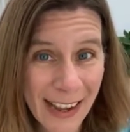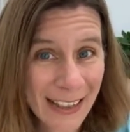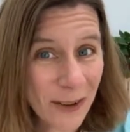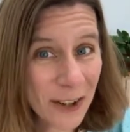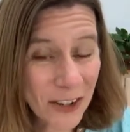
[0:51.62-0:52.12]
and
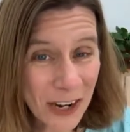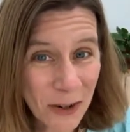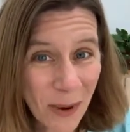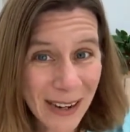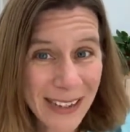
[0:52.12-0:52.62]
then you can change
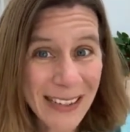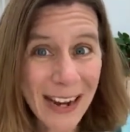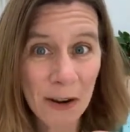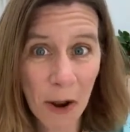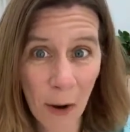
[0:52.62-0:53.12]
your mind and
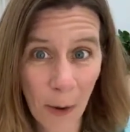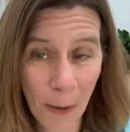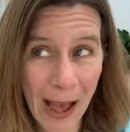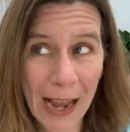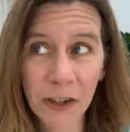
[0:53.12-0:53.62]
say
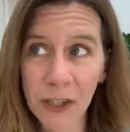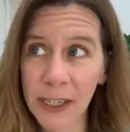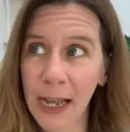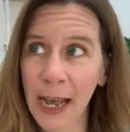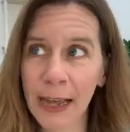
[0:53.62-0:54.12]
no.
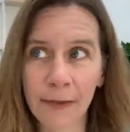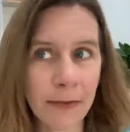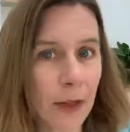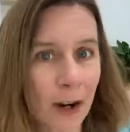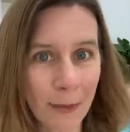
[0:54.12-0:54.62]
Actually, I have
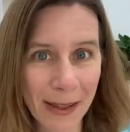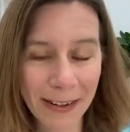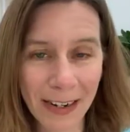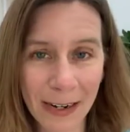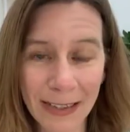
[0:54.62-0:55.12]
thought about
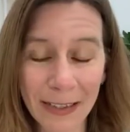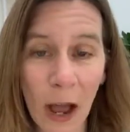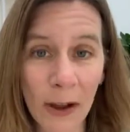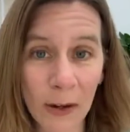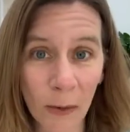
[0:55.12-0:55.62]
it and it's
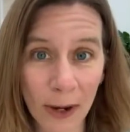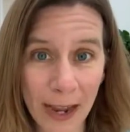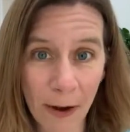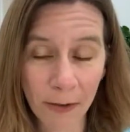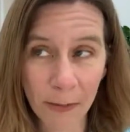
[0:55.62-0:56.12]
not going to work
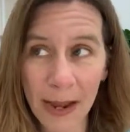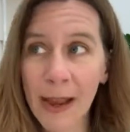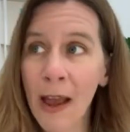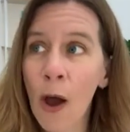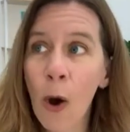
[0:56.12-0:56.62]
out for me.
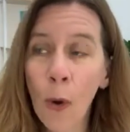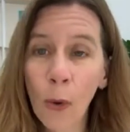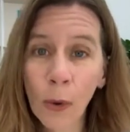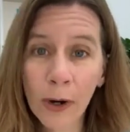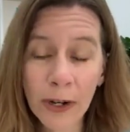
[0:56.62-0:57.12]

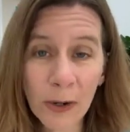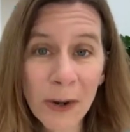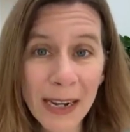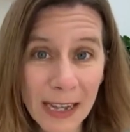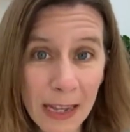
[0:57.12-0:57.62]
Or you
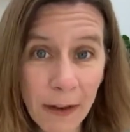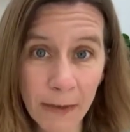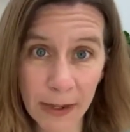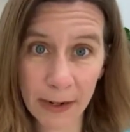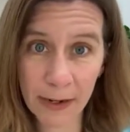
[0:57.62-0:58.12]
can
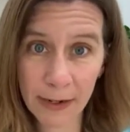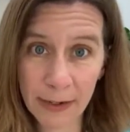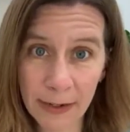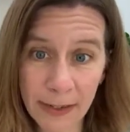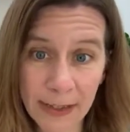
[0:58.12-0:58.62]
even
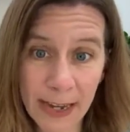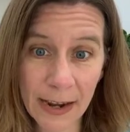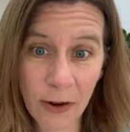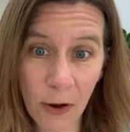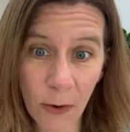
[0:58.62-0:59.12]
say
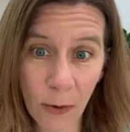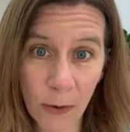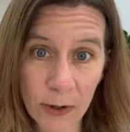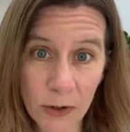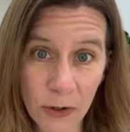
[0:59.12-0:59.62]

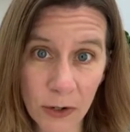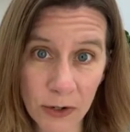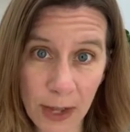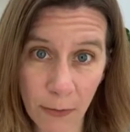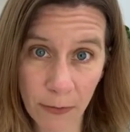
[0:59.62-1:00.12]
no to
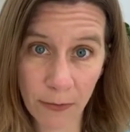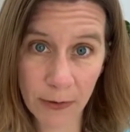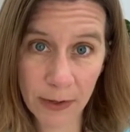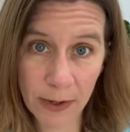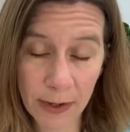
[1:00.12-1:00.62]
yourself.
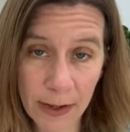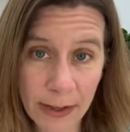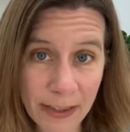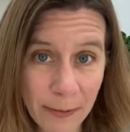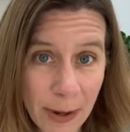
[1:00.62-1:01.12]

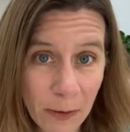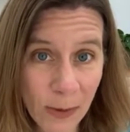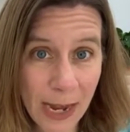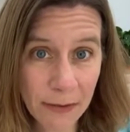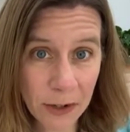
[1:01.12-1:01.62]
And sometimes
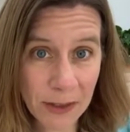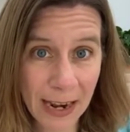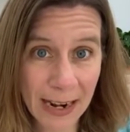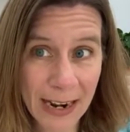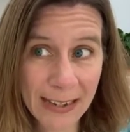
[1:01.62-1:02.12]
we have to do
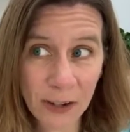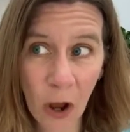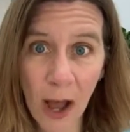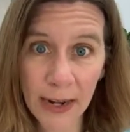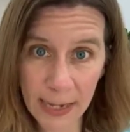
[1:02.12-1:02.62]
that, and it is
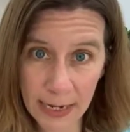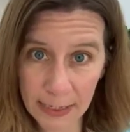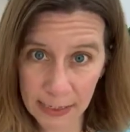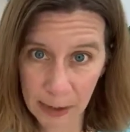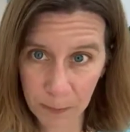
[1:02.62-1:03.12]
not
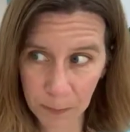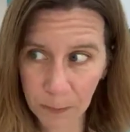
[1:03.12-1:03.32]
easy.